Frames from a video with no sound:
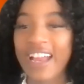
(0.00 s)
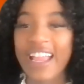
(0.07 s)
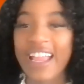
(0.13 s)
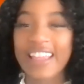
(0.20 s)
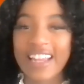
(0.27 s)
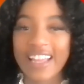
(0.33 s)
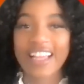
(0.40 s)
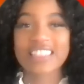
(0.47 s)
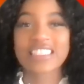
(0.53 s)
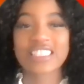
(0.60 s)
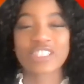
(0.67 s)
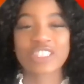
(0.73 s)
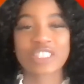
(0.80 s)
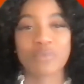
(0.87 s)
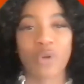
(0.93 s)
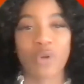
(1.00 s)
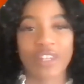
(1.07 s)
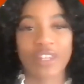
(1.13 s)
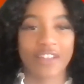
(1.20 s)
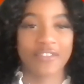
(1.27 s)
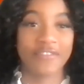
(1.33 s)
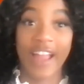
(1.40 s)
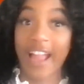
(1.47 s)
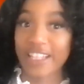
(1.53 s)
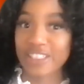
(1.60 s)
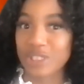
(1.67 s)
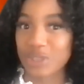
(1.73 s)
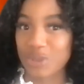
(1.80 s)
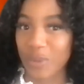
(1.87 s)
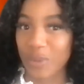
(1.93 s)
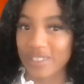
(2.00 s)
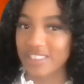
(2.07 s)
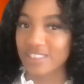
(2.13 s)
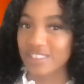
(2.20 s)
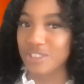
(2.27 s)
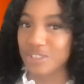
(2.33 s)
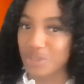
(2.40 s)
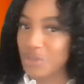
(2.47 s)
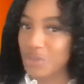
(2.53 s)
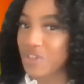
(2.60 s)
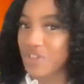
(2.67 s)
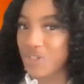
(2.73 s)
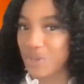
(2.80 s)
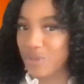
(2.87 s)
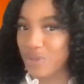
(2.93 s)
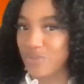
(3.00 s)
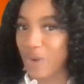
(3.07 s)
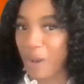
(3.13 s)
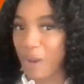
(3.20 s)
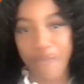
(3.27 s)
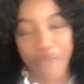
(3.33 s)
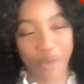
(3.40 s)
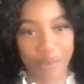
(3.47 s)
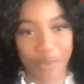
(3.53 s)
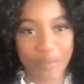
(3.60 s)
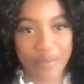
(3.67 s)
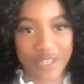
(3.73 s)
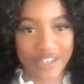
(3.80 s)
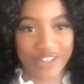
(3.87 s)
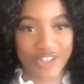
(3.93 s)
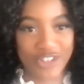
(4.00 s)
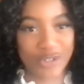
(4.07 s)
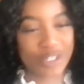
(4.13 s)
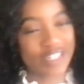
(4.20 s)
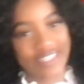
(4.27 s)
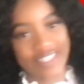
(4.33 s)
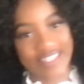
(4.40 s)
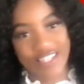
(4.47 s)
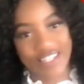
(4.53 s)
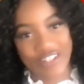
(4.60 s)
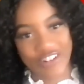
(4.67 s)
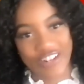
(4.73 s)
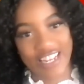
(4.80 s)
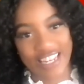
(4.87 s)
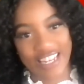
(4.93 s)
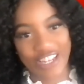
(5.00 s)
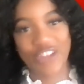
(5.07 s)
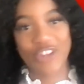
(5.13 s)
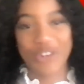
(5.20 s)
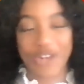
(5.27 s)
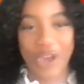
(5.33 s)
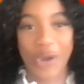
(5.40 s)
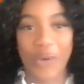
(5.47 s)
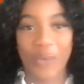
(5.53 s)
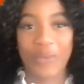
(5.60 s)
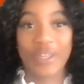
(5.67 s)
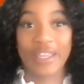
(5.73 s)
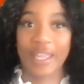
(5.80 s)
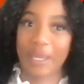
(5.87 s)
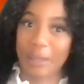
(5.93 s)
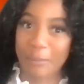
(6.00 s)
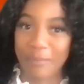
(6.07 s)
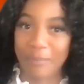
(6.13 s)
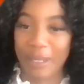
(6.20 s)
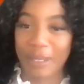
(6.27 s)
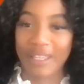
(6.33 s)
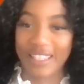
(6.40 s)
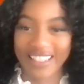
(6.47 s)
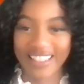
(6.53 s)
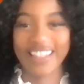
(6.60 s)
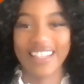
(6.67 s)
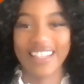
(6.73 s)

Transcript: and I guess there's more like fashion choices that you can choose from the beach, considering, you know, camping.